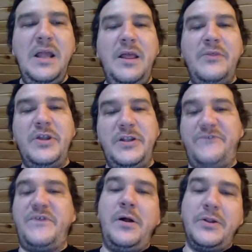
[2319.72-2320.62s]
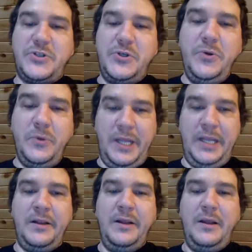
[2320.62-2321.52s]
The default
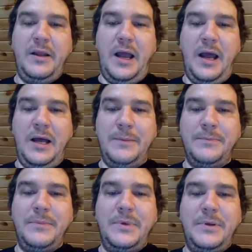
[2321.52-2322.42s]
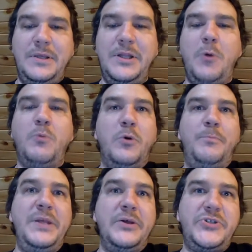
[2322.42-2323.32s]
tooling, will
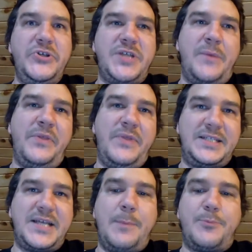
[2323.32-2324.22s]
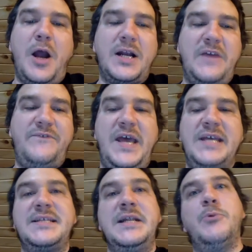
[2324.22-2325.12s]
build you something that's got
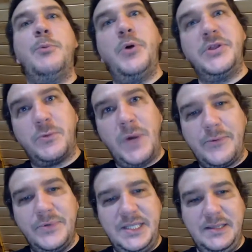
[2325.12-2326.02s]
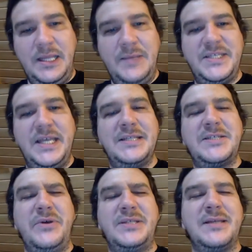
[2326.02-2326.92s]
procfs, and it will put the requisite libs in it.
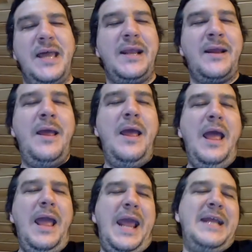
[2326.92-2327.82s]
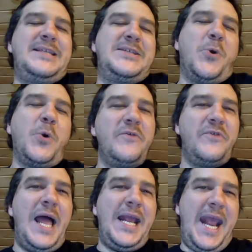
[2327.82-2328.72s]
So it's sort of
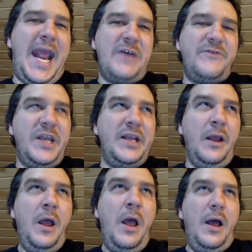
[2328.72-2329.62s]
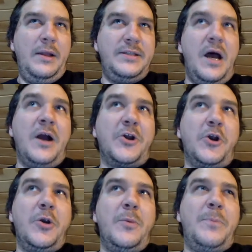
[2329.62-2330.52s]
like having
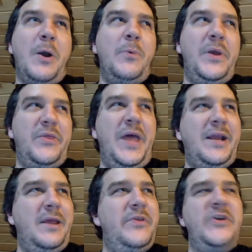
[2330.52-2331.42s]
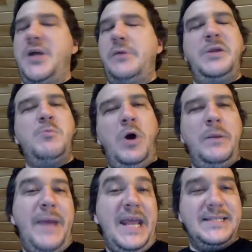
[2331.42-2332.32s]
Docker, but with like, there's only one
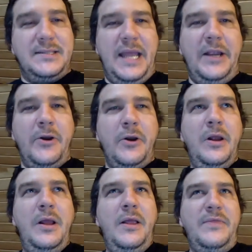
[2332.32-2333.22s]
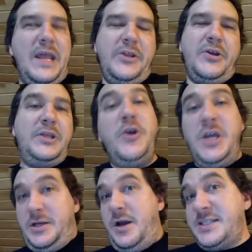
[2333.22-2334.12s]
base layer that you
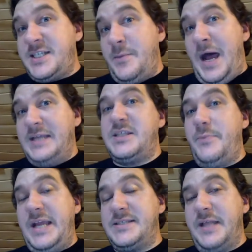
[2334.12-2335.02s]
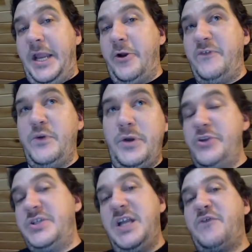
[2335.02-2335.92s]
can customize the base layer if you want to
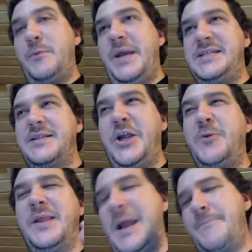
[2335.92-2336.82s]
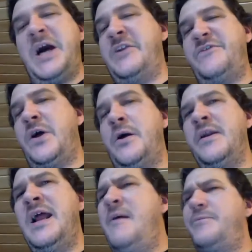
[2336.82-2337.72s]
use a different base layer, but like by default,
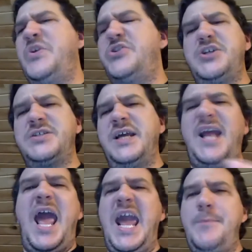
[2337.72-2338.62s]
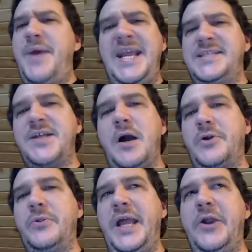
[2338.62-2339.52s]
there's just like a base
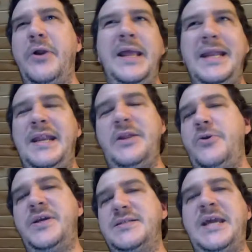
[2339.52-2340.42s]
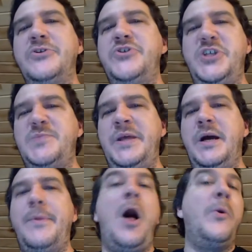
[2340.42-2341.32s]
Docker layer, and any new containers you spin
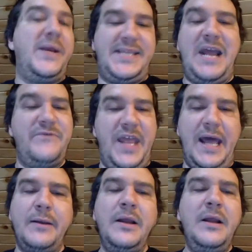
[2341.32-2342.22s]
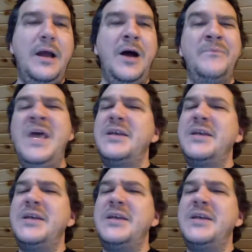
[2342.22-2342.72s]
up always have that.